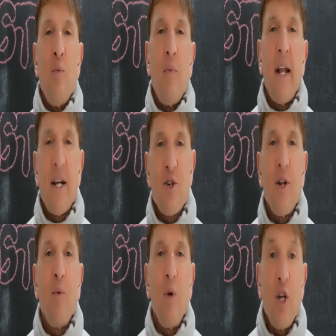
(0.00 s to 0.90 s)
but
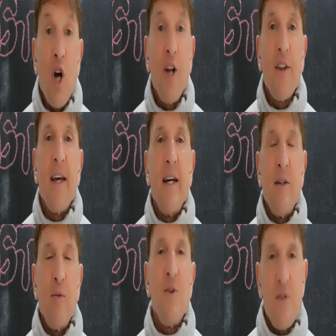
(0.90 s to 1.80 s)
actually we got
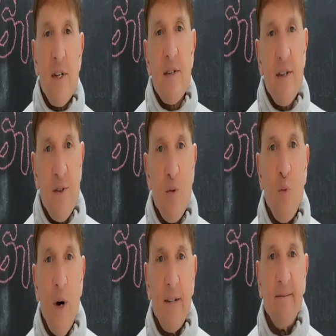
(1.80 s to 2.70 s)
there using system
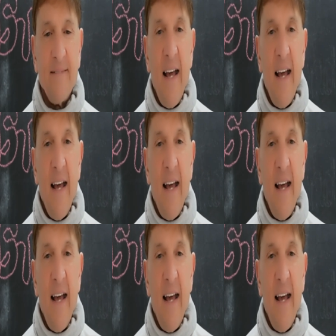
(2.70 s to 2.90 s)
one.